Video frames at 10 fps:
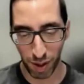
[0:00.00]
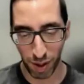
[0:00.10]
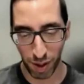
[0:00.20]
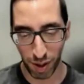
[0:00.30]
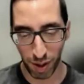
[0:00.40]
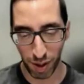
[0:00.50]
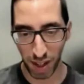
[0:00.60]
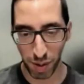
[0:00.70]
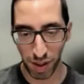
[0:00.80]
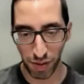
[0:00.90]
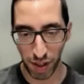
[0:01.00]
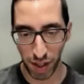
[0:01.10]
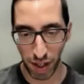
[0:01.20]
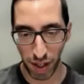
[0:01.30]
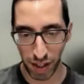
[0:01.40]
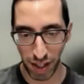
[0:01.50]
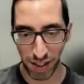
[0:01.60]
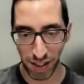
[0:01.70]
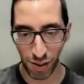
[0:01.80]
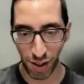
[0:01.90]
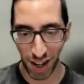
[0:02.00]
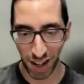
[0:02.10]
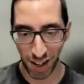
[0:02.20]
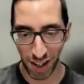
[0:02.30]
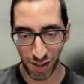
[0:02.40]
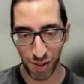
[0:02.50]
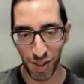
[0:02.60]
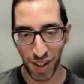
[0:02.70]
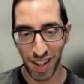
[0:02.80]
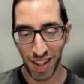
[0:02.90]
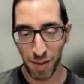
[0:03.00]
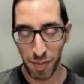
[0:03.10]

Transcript: but we are approaching it a bit differently, or at least trying to